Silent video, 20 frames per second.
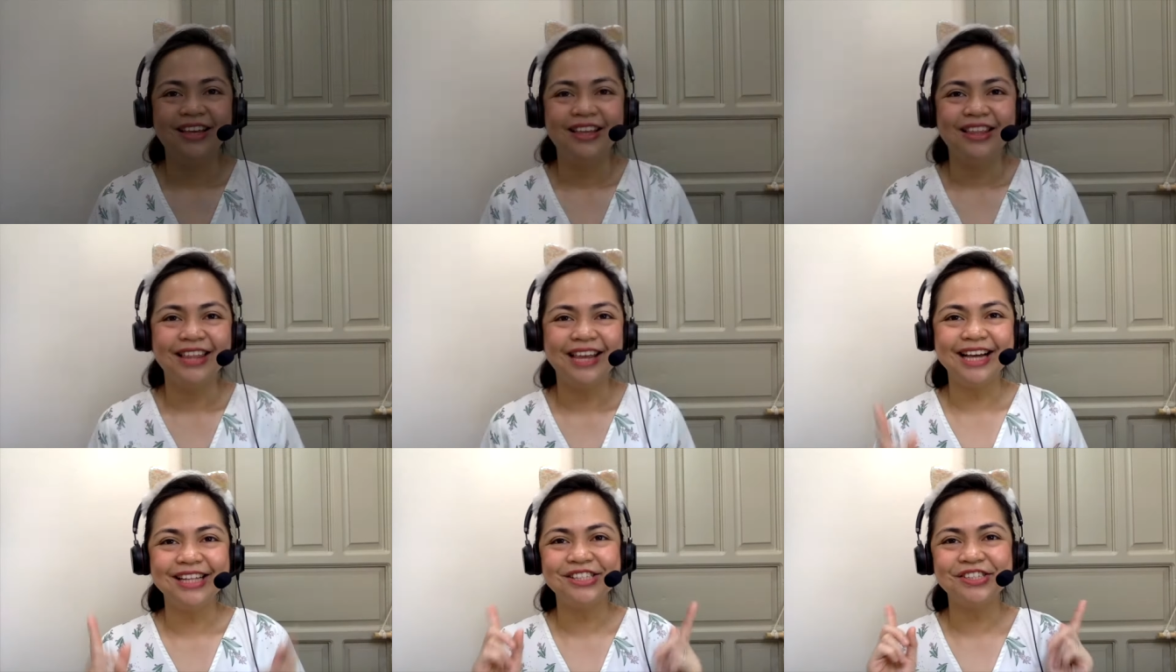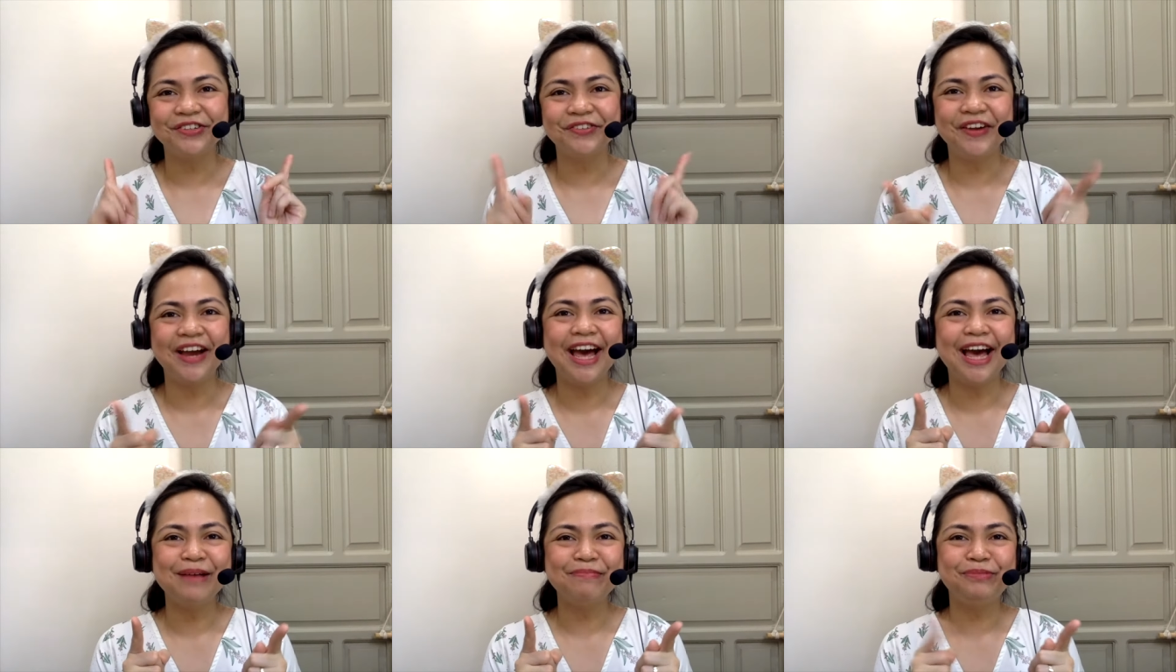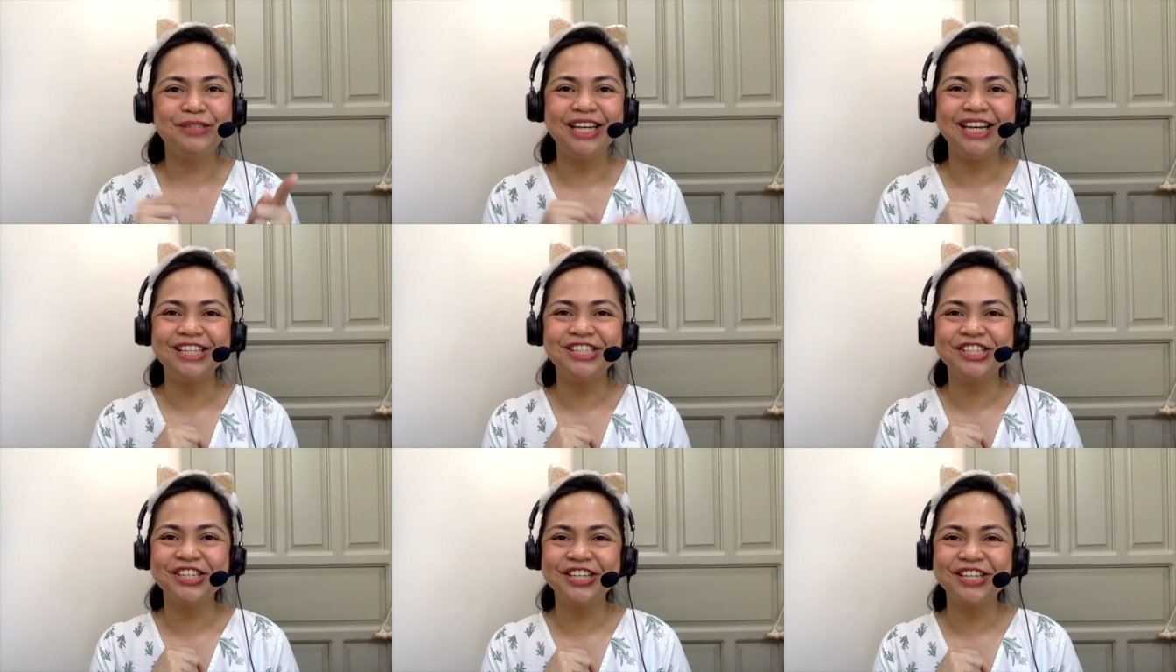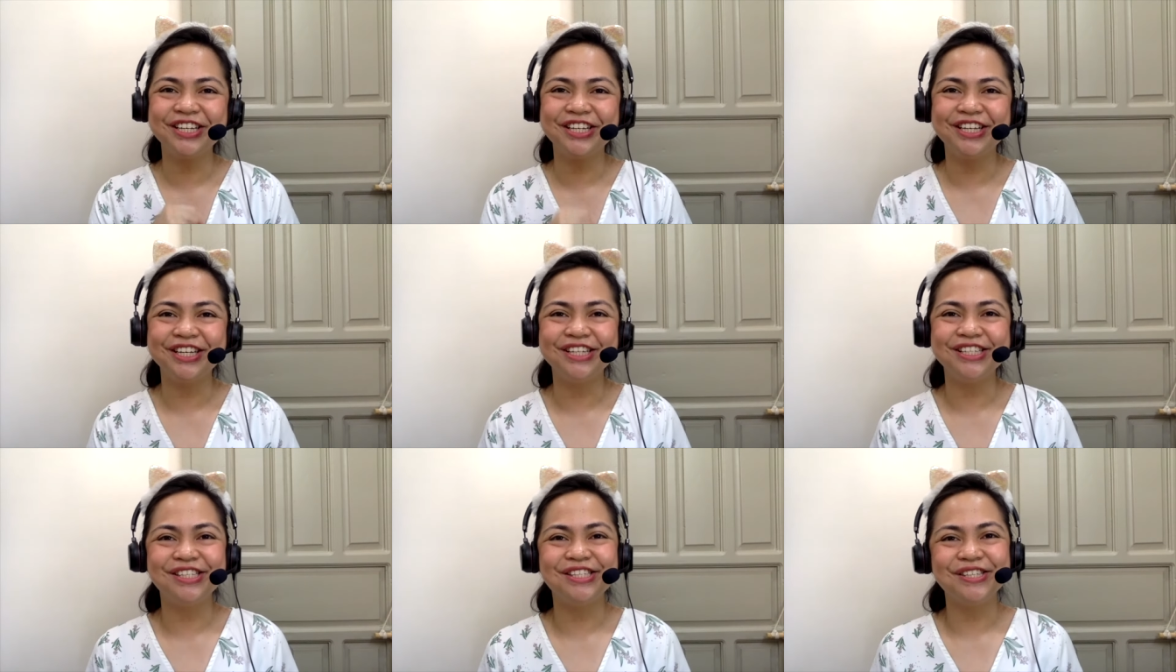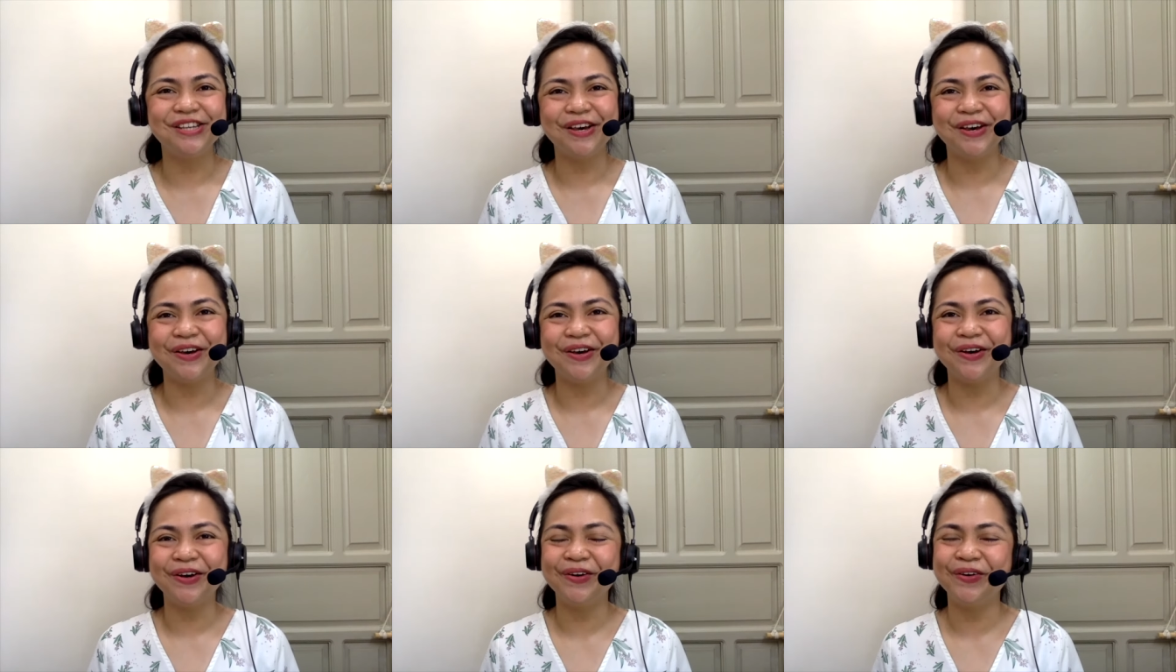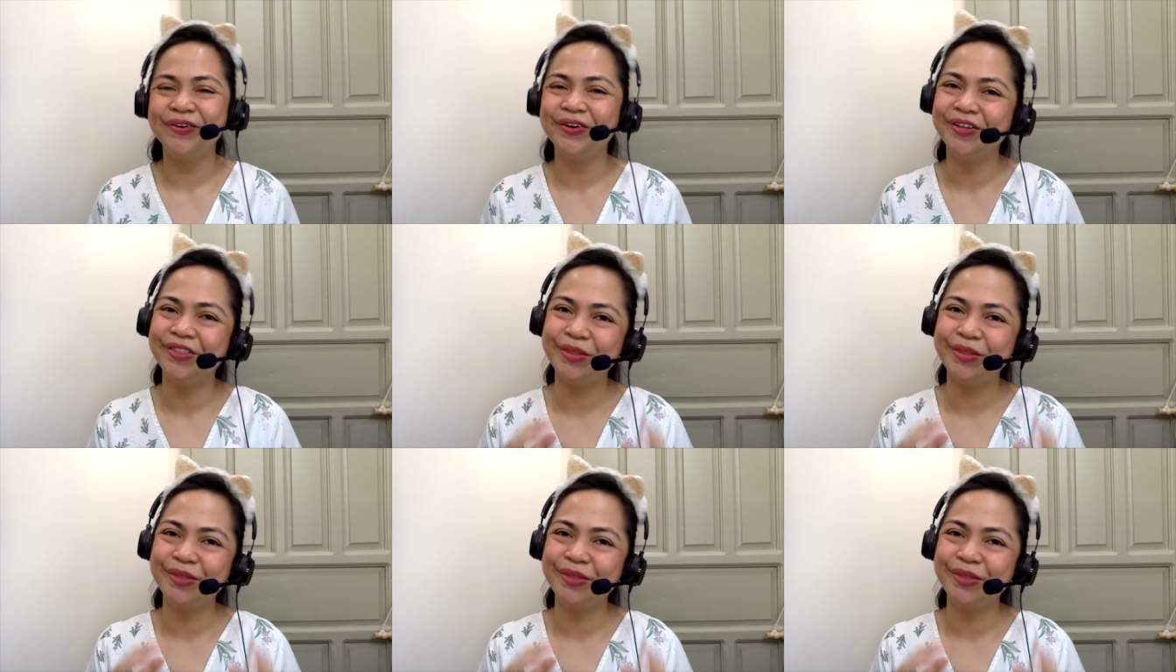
That's a wrap, teachers. So,